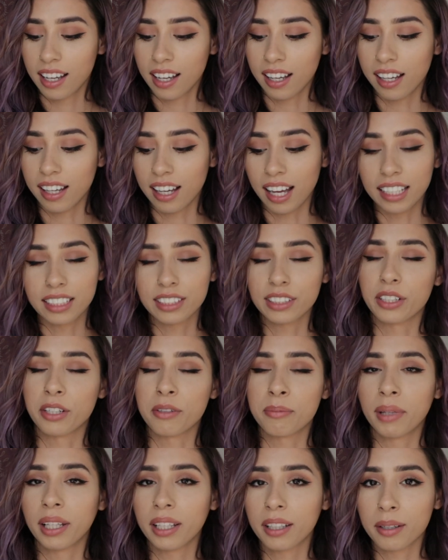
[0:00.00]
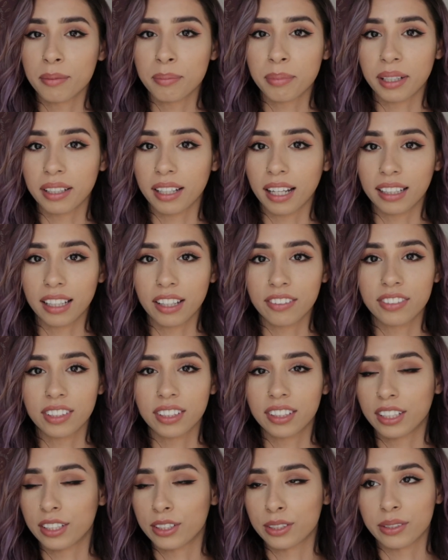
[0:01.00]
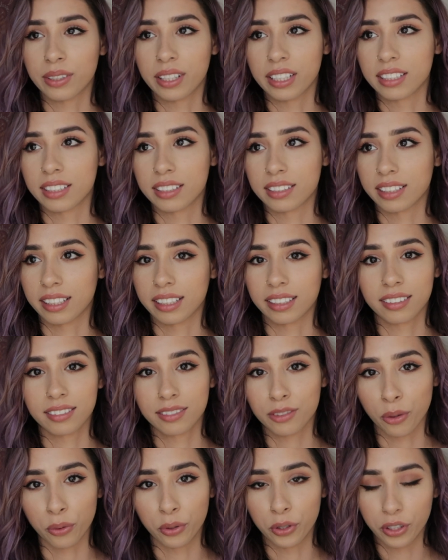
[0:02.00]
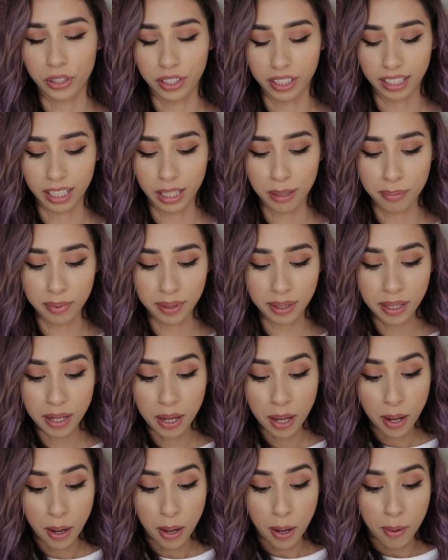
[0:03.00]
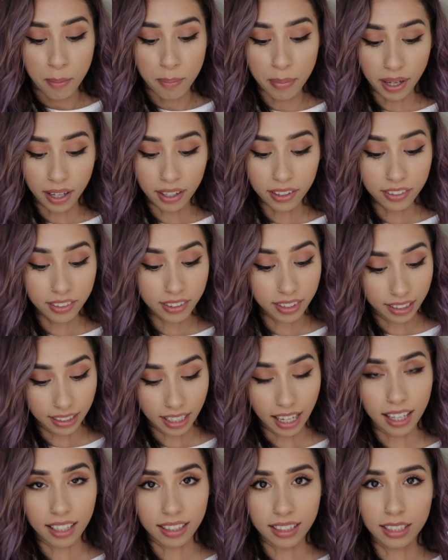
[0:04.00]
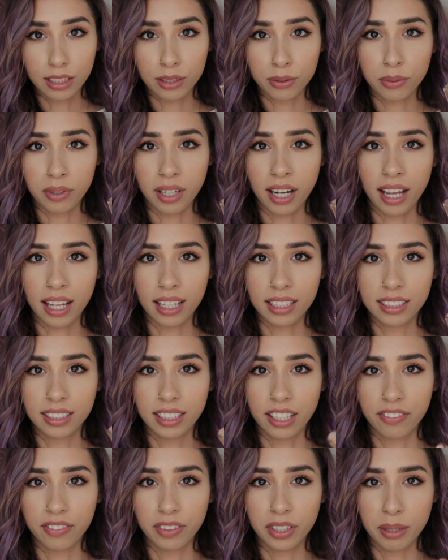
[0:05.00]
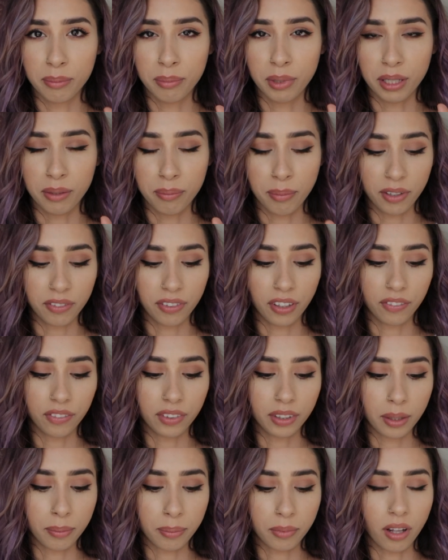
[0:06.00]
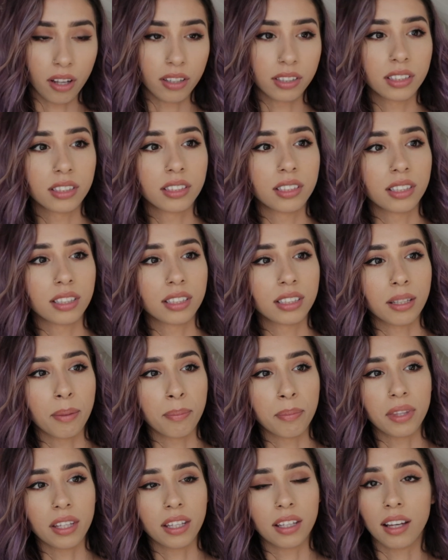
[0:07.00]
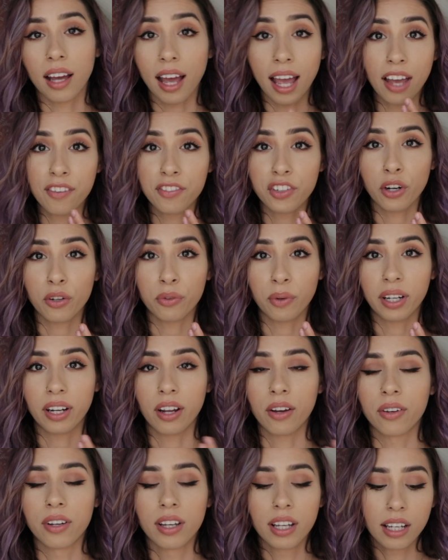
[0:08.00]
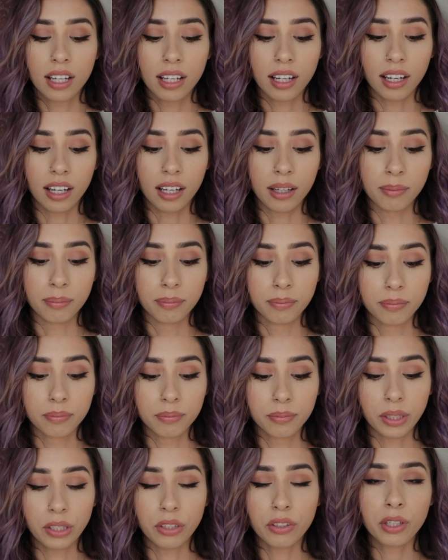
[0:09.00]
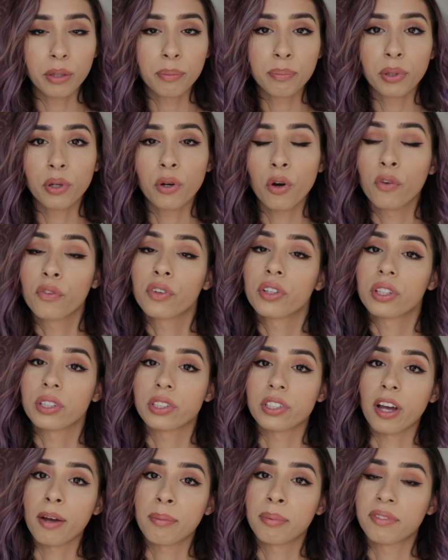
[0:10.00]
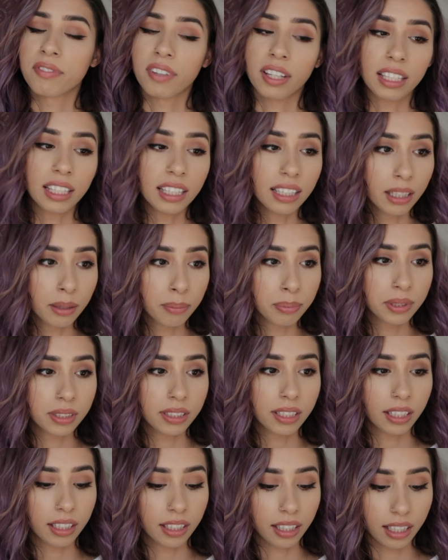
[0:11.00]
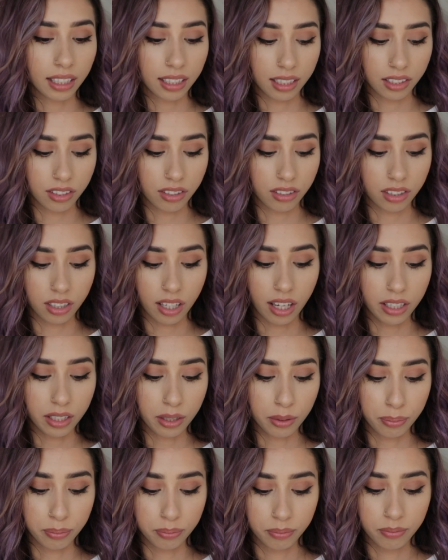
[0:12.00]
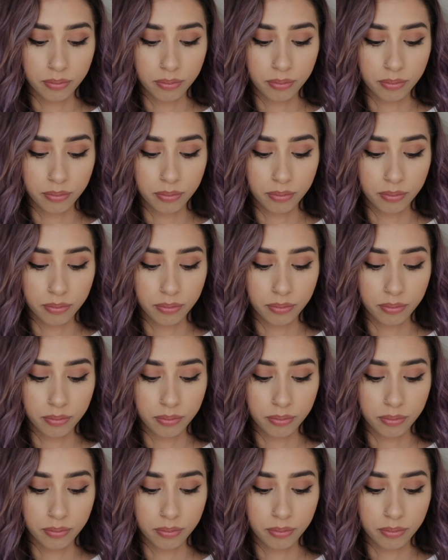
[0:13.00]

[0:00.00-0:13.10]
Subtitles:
I did her makeup and I left it there, so I just like told her to keep it. But other than that, this one has definitely been my favorite lip gloss. It's just something, I have it on right now, that you can put over the top of any lipstick and it just kind of